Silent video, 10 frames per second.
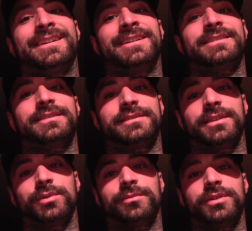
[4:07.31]
Since the
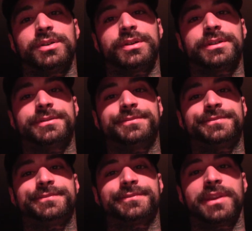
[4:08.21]
other one broke.
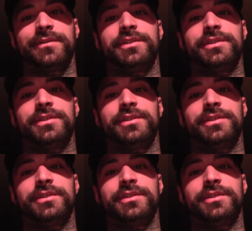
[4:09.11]
Haven't